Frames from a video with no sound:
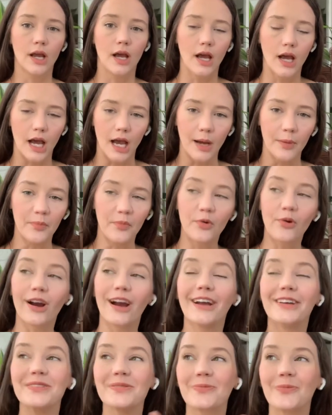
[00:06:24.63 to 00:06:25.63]
Um,
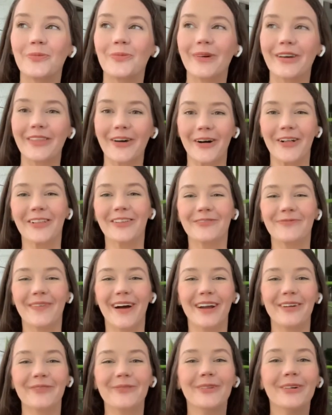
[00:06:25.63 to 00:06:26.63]
whereas with all of my
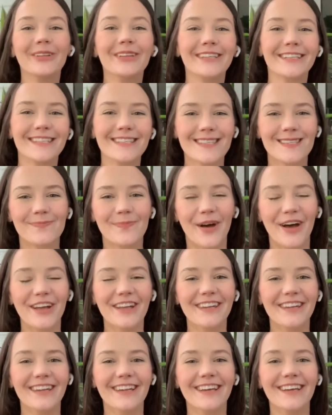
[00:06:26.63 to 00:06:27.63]

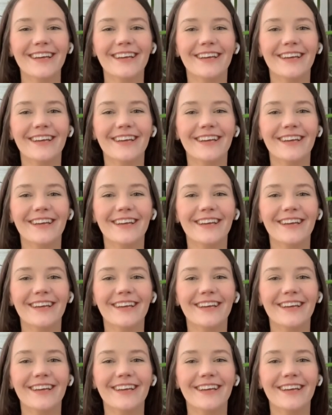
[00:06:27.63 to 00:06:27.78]
Woolenspun